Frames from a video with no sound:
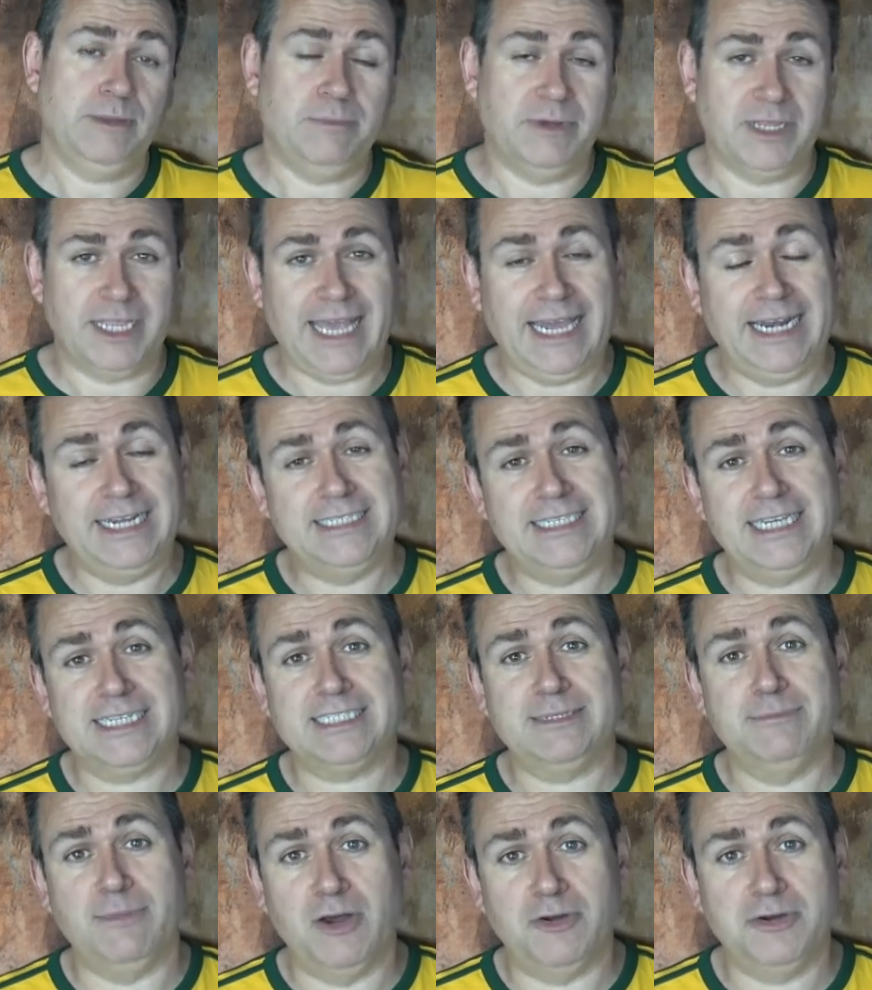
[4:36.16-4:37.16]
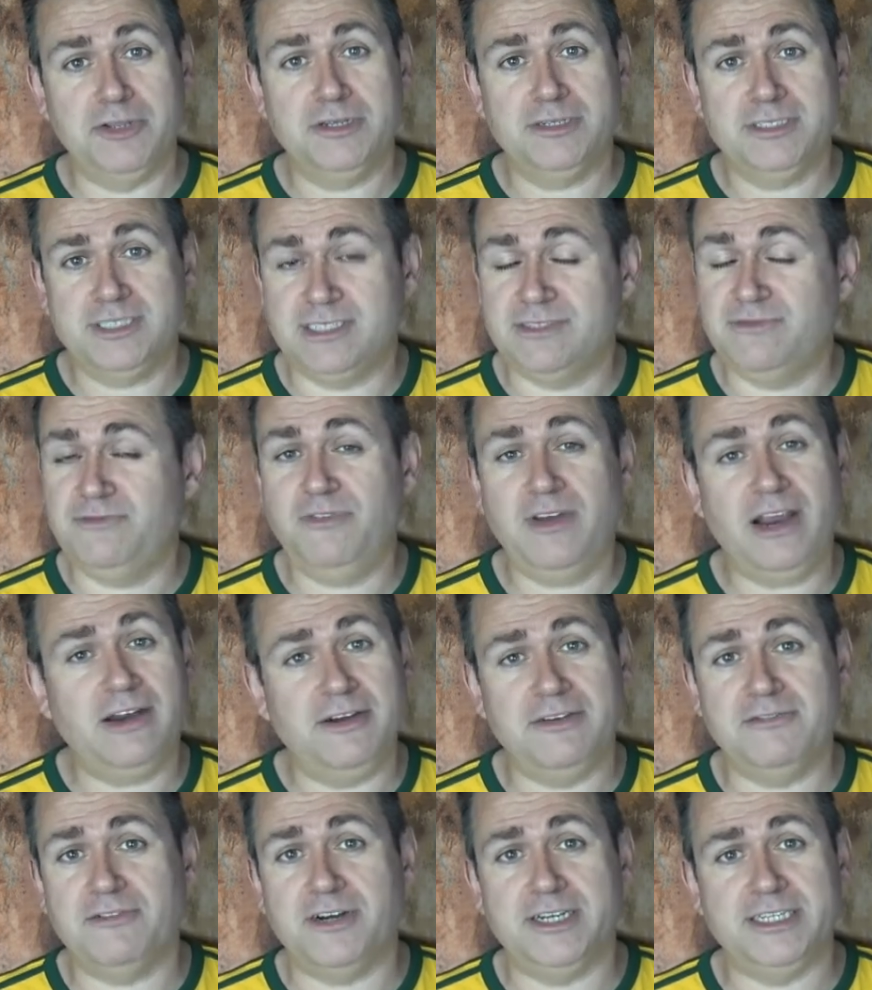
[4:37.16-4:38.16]
But getting testimonials is
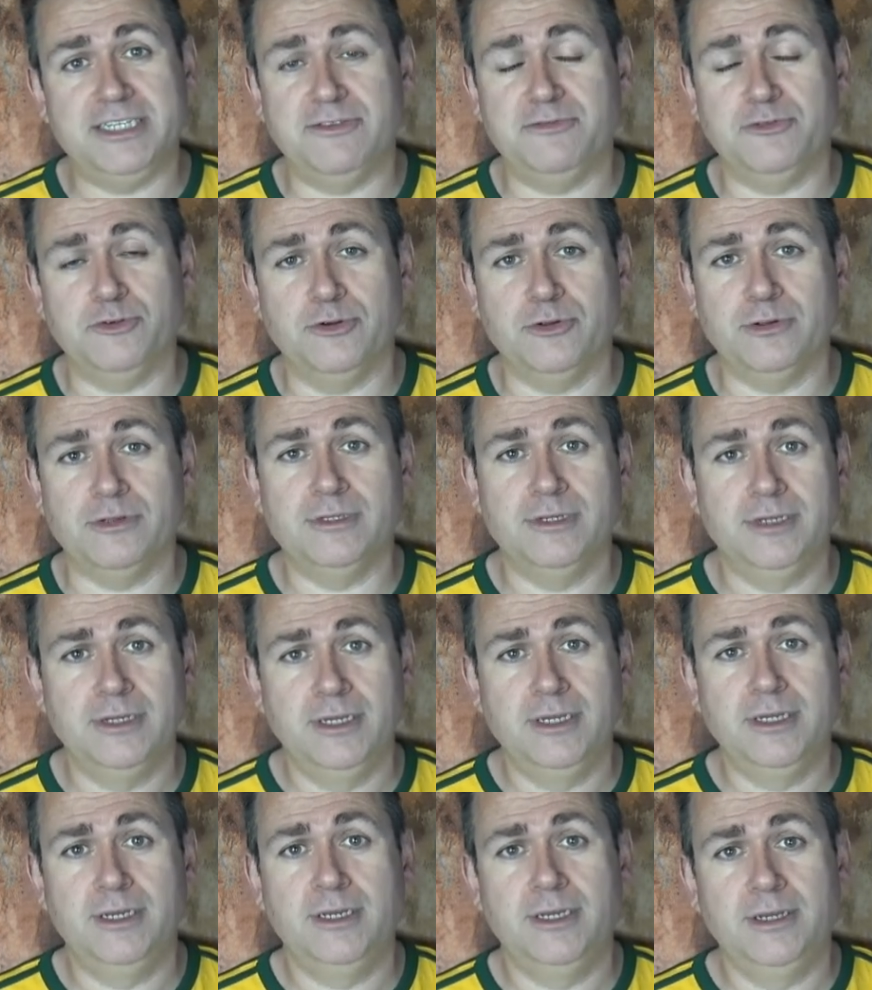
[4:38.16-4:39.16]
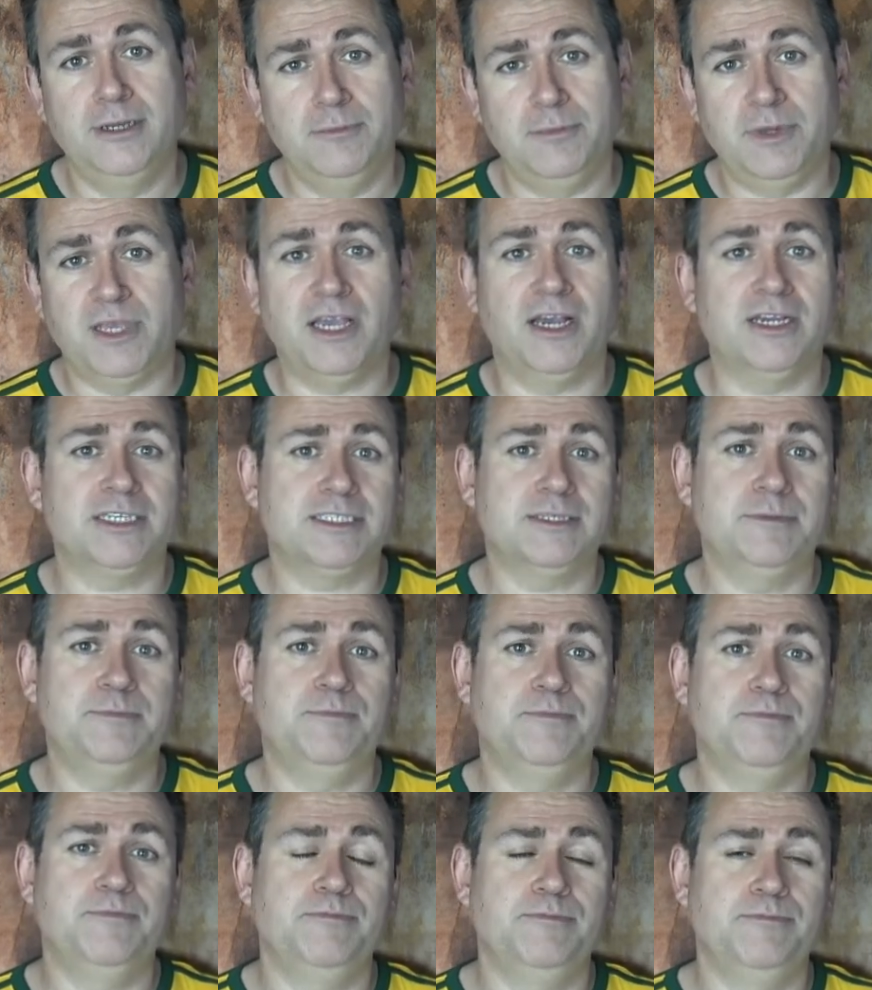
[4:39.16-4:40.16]
very, very difficult because
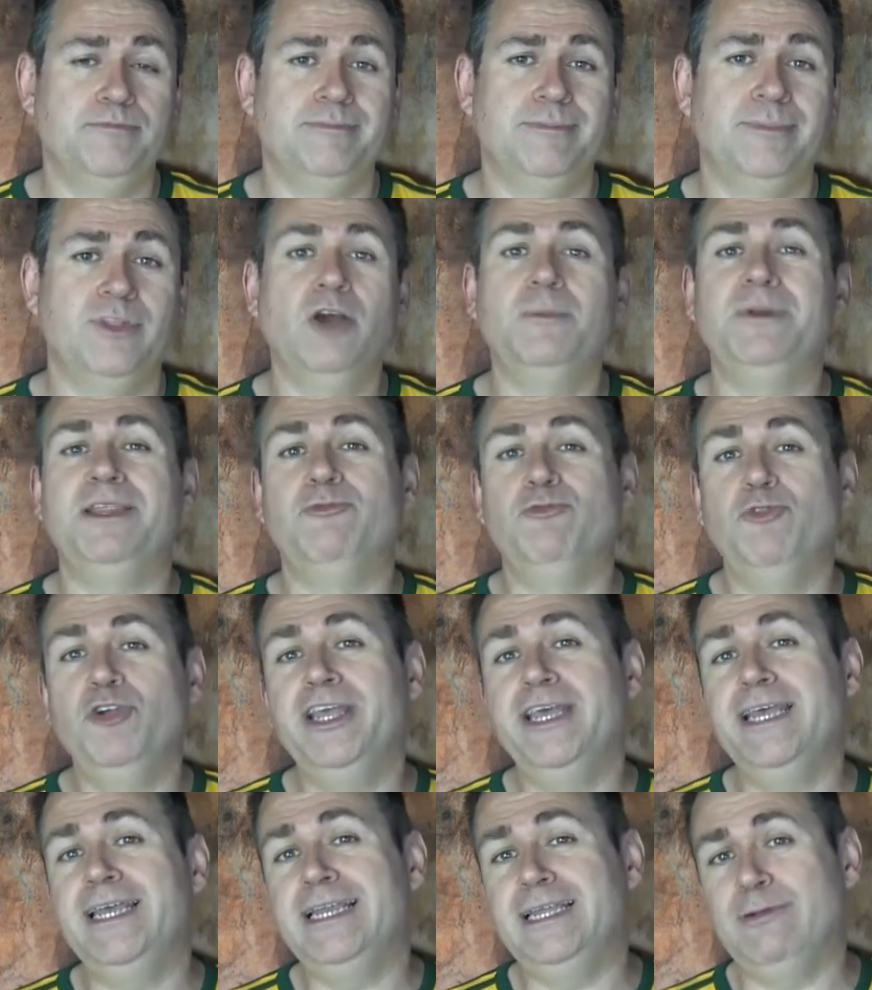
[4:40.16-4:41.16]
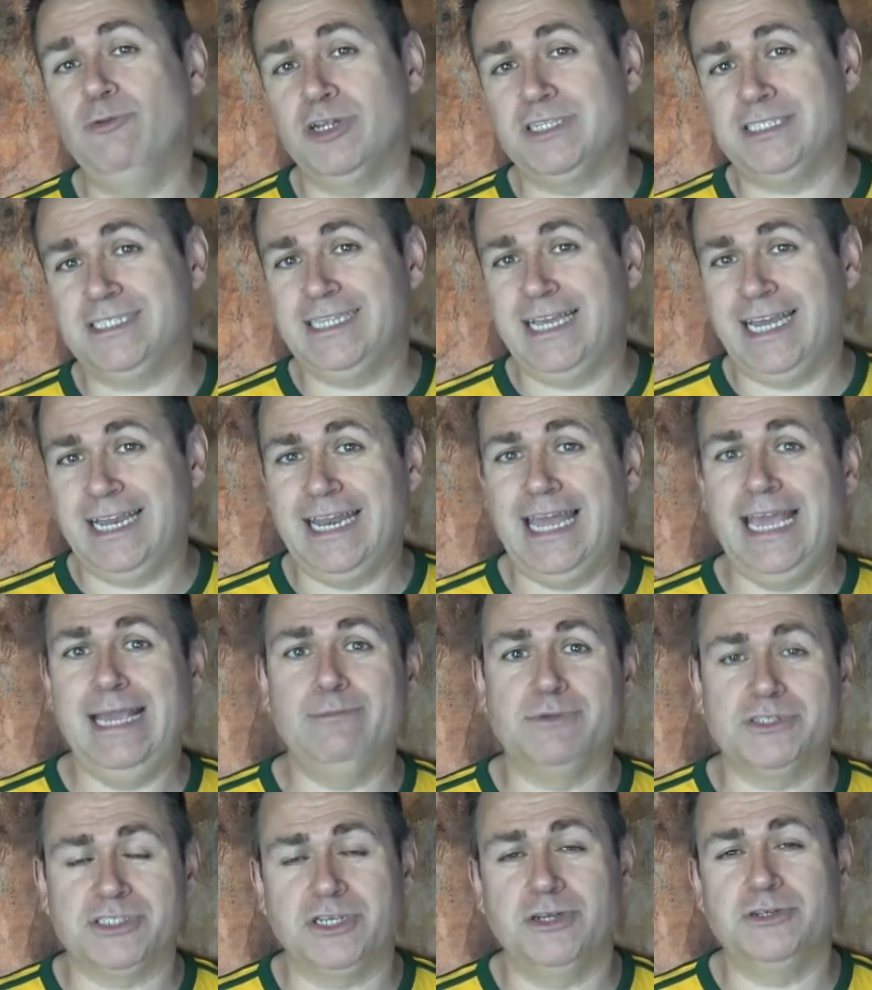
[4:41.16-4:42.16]
nobody really wants their
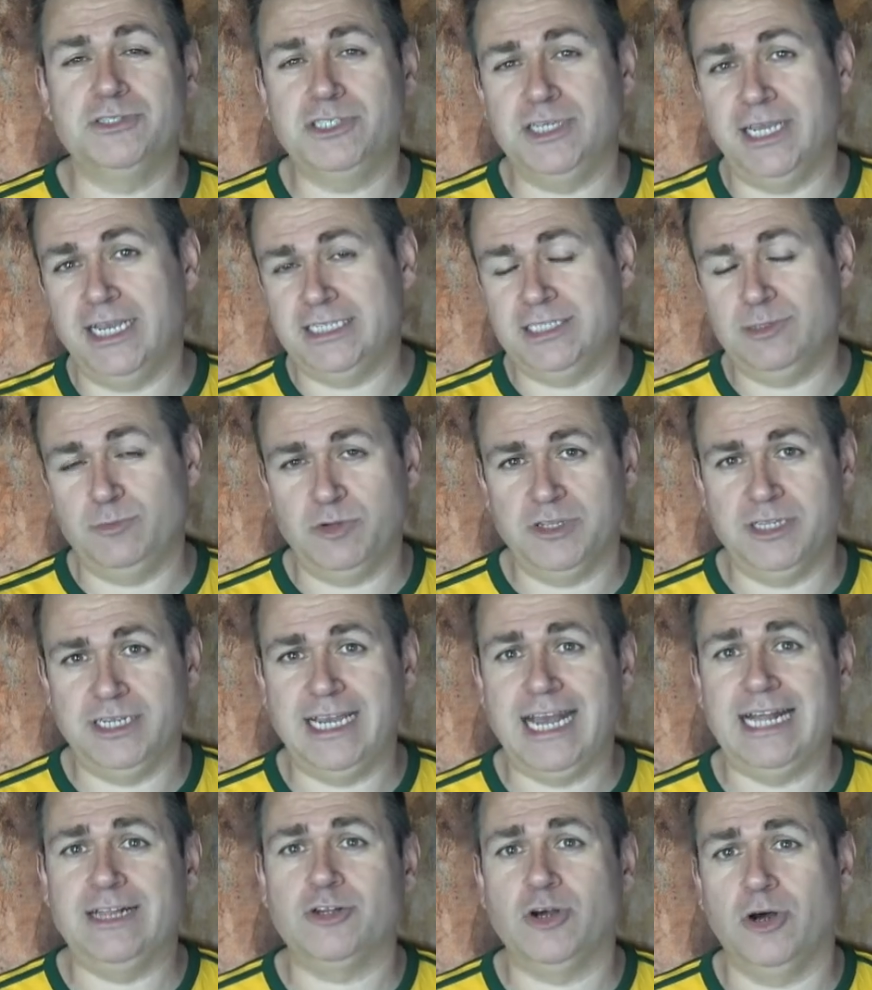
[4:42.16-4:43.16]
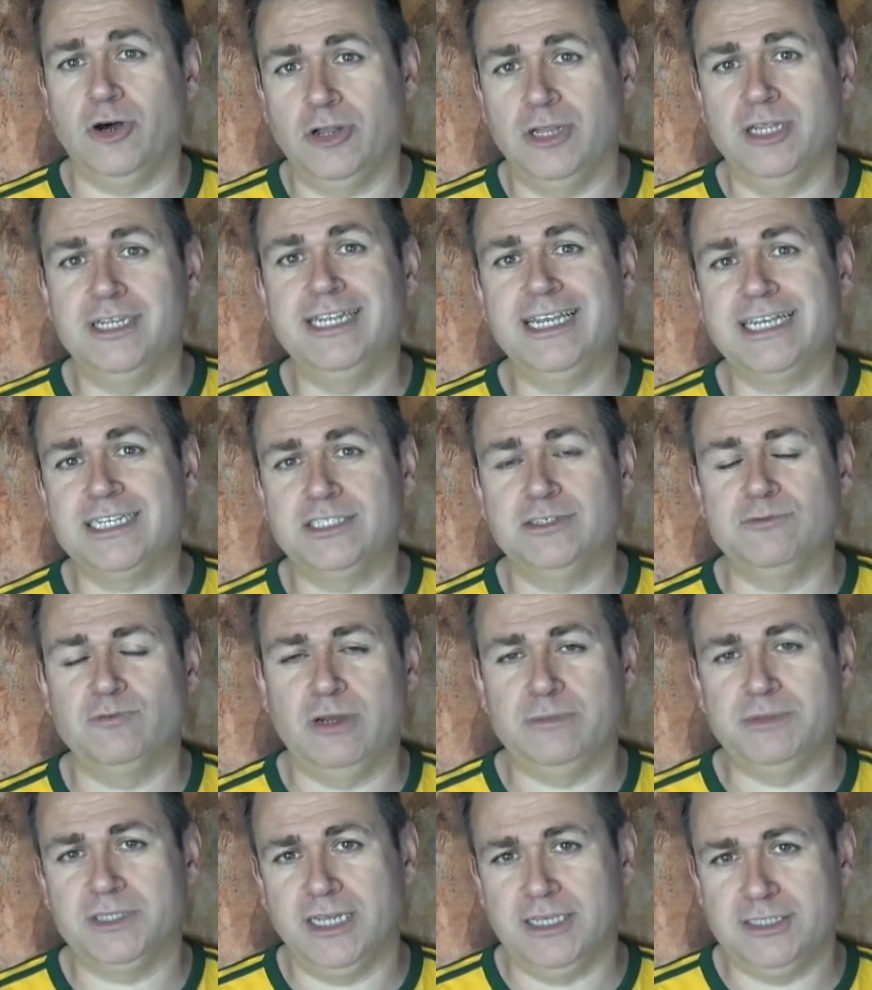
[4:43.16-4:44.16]
name associated with an alcohol addiction
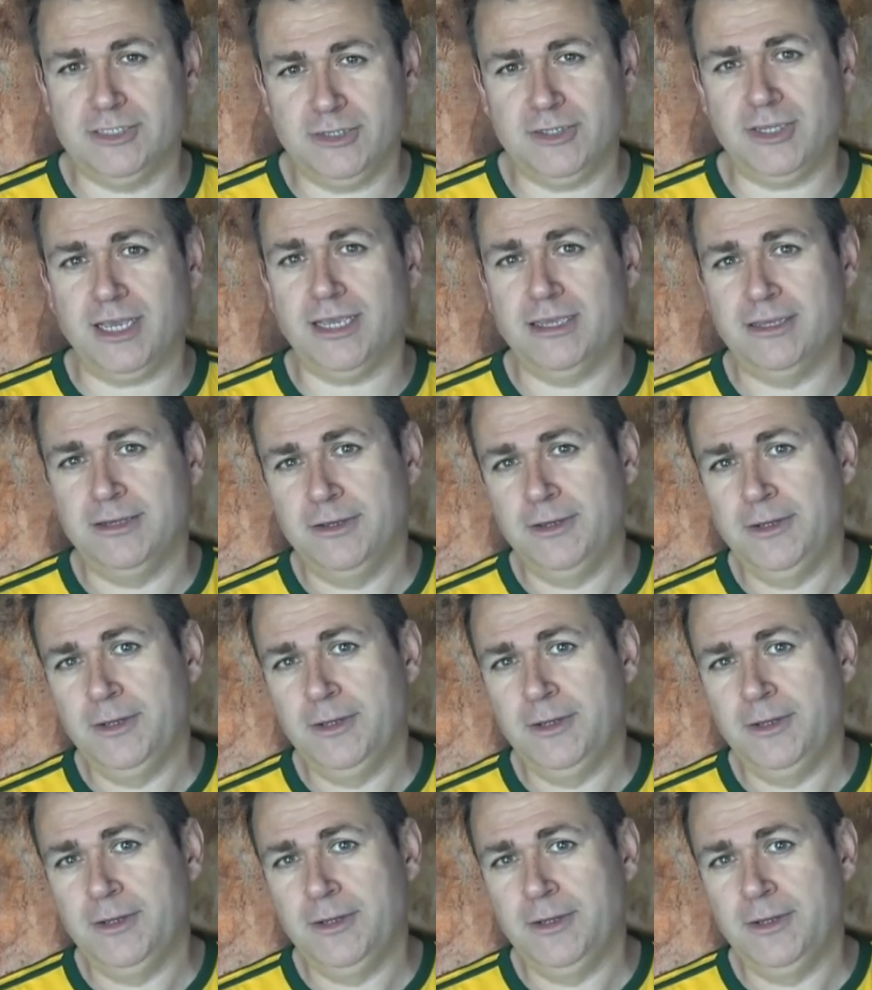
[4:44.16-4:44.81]
website, do they?